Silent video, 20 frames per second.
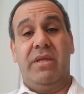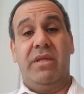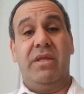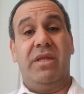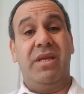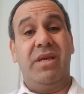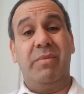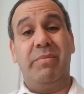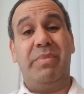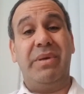
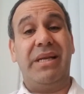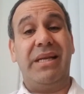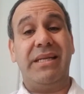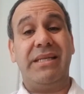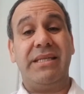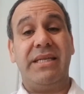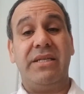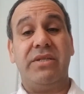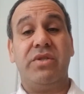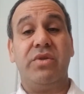the
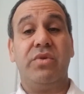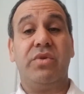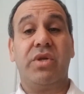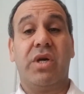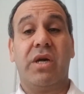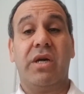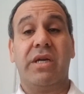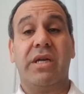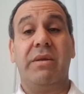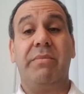ability to
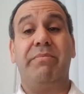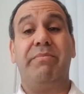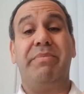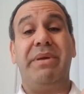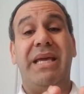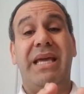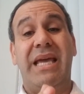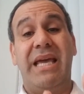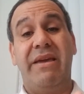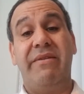target
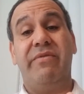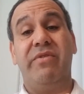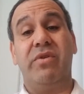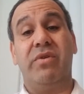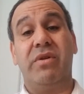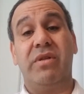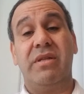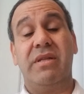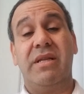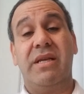
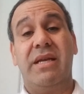behavioral